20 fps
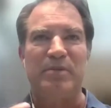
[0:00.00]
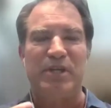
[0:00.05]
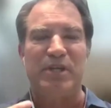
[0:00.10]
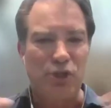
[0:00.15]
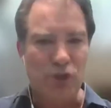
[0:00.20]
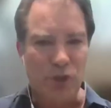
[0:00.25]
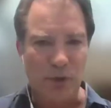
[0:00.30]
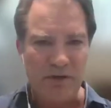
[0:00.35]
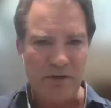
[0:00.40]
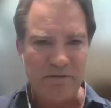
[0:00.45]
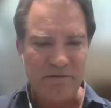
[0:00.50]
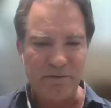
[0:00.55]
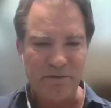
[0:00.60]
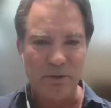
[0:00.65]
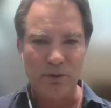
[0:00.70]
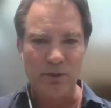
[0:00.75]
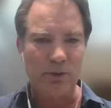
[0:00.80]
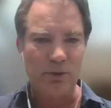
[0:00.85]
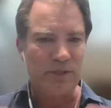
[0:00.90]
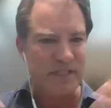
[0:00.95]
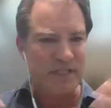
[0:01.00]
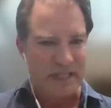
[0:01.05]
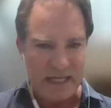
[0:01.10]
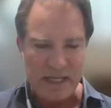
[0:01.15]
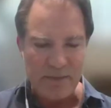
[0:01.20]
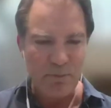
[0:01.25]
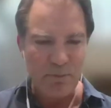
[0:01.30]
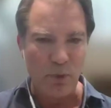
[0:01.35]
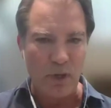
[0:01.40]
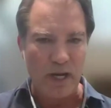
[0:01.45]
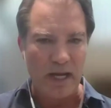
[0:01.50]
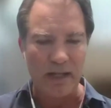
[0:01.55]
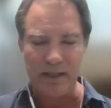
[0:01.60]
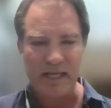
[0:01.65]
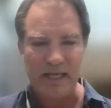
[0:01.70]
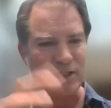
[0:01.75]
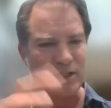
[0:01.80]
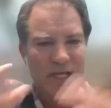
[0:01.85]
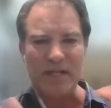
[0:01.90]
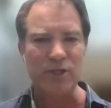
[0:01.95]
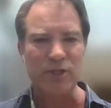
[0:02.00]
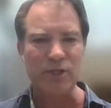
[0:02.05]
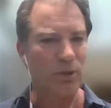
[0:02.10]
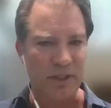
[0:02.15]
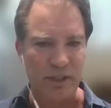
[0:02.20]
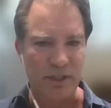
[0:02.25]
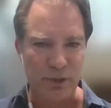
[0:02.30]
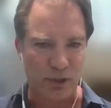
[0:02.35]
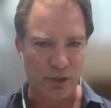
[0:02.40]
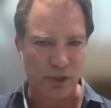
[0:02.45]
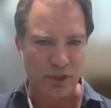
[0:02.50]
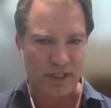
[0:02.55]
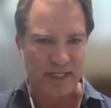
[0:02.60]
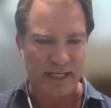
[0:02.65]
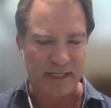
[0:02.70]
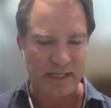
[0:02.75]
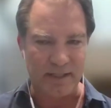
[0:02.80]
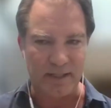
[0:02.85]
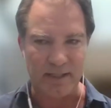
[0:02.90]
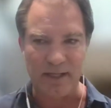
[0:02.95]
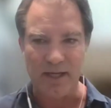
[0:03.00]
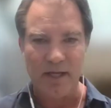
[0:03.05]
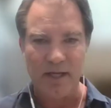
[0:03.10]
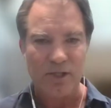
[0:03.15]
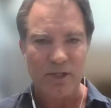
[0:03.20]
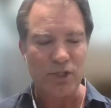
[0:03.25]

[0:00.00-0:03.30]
be joyful, sleep well. It's all interconnected.